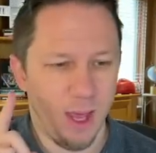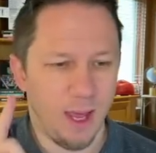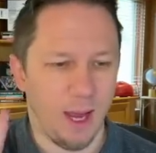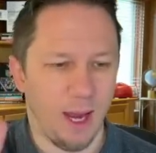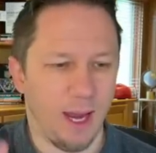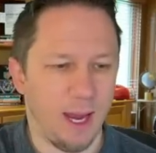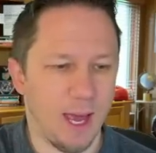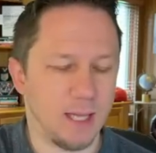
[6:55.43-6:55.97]

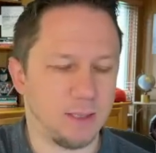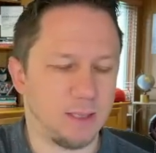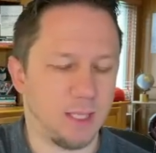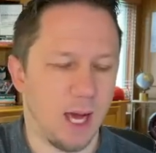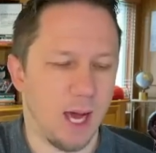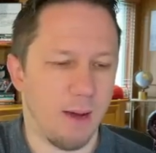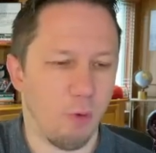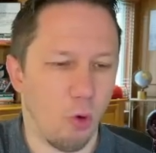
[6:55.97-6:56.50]
And
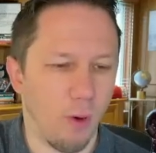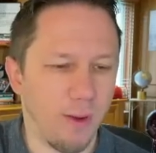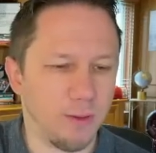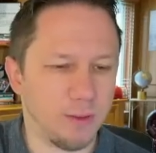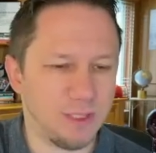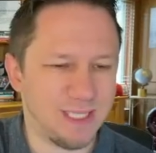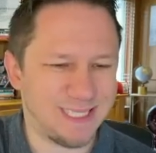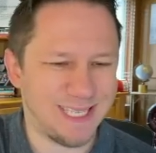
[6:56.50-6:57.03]
um, oil
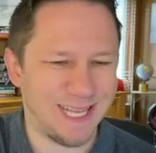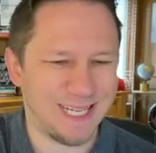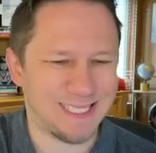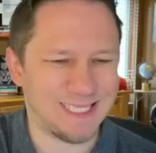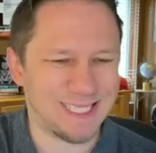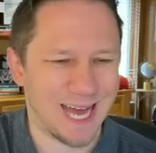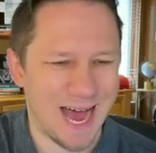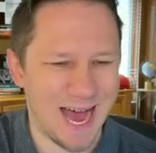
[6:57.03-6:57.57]
just hit
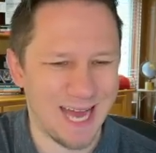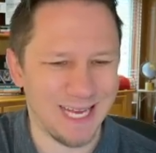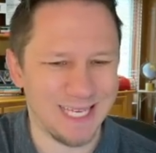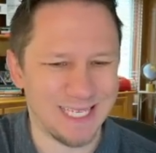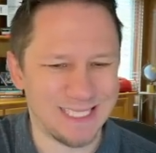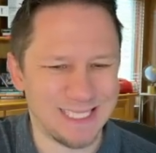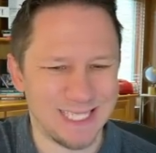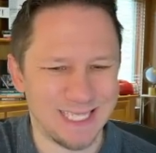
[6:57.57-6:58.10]
its
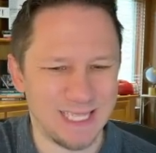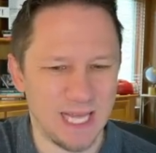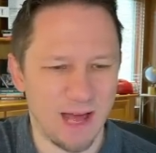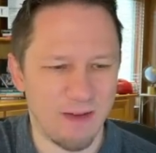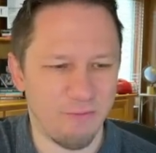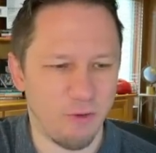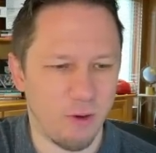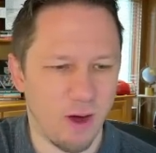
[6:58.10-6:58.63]
highest
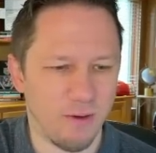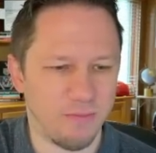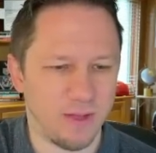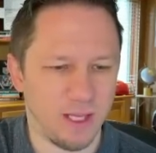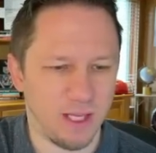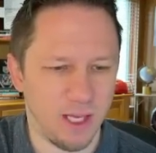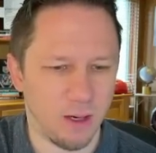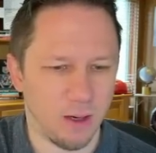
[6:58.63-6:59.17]
level of
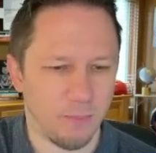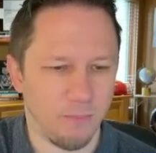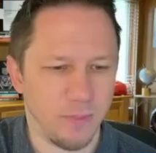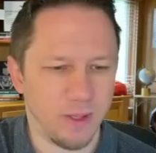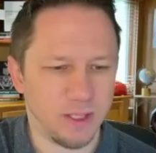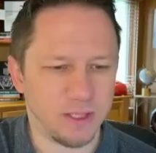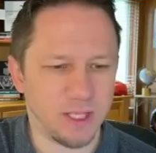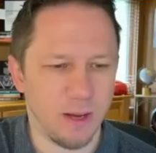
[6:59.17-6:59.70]
the year.
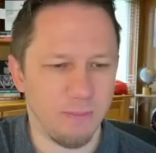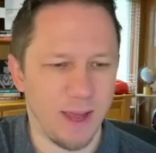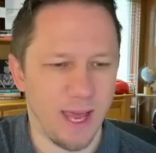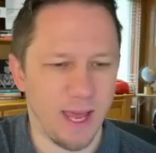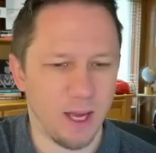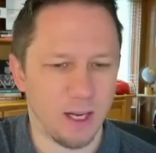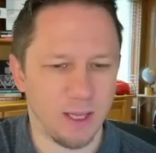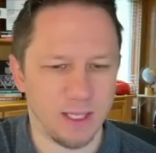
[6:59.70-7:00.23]
Some
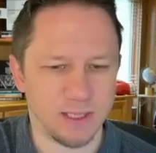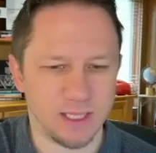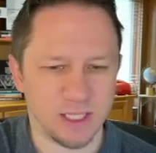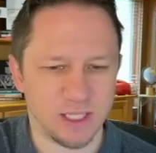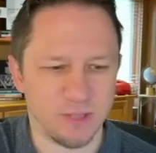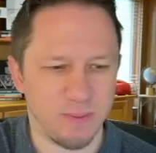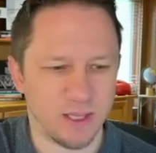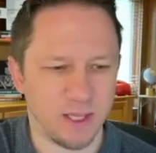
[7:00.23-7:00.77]
analysts
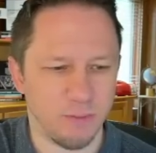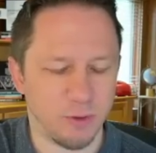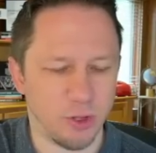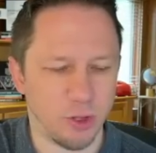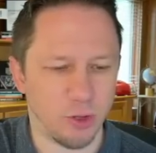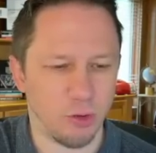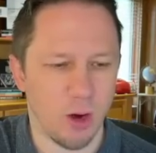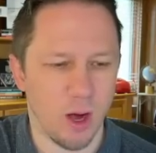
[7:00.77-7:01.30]
expect a
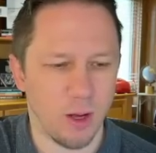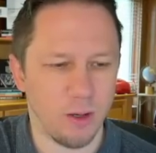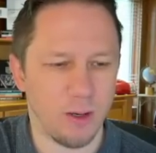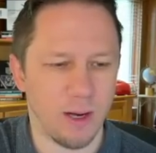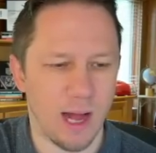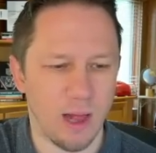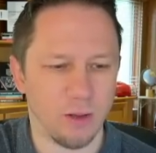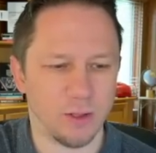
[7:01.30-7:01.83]
return to
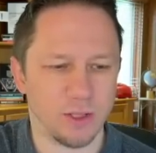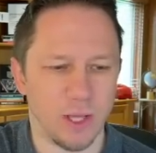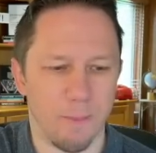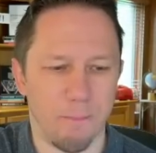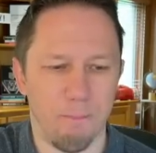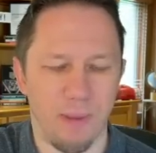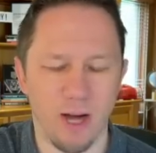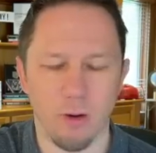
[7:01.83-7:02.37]
$100 a
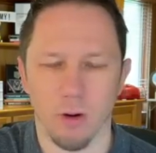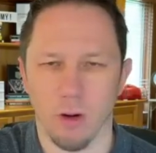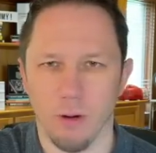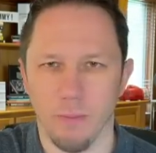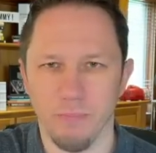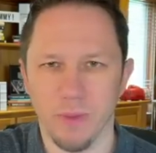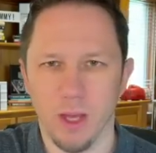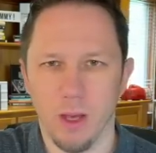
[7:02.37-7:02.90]
barrel.